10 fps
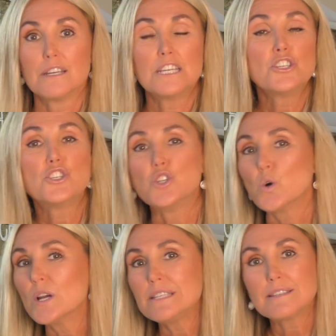
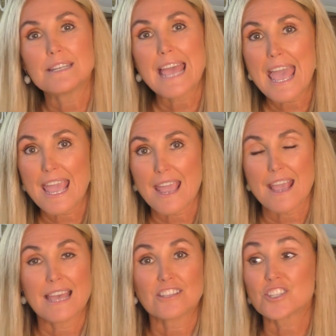enjoy today
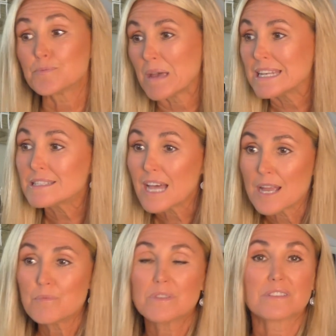and spend
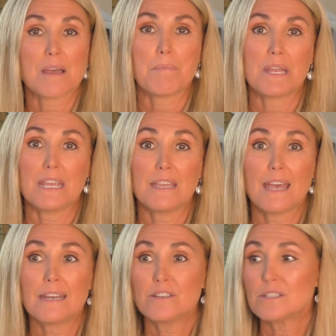time with somebody
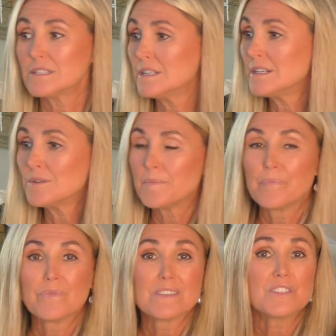and just you know
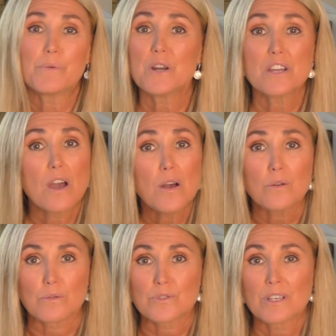see where it
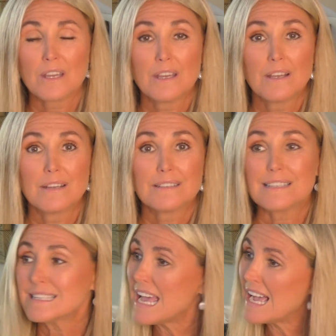goes
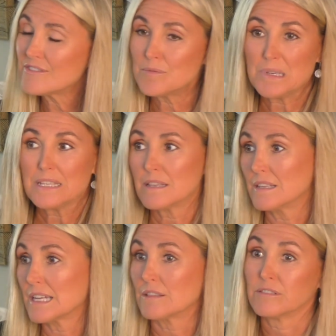doesn't have to be the
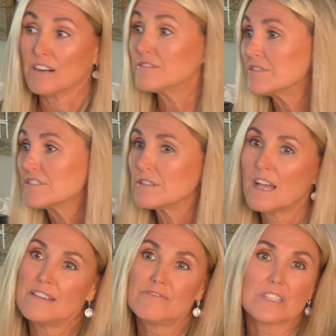like love of your
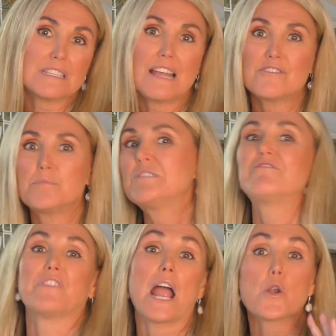life, doesn't have to be
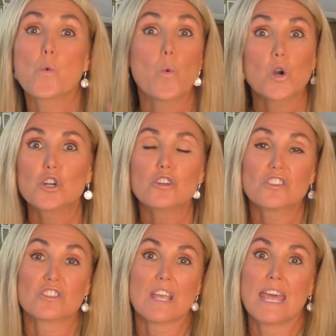
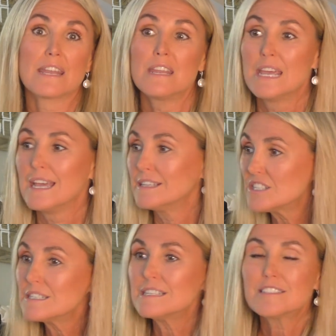fireworks, and it
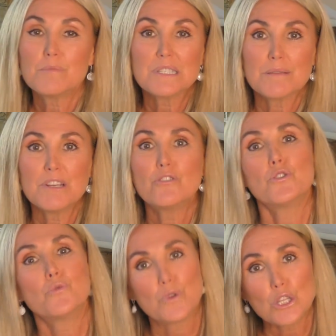just needs to be somebody that
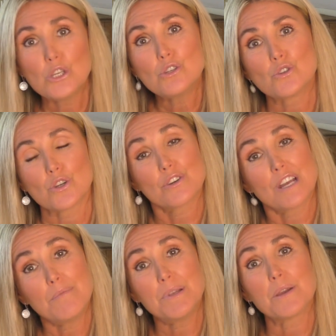you really enjoy your
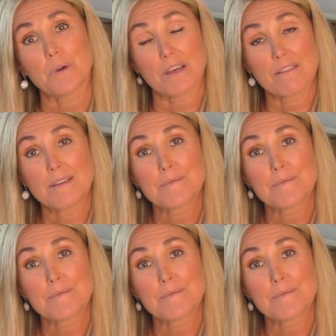company with.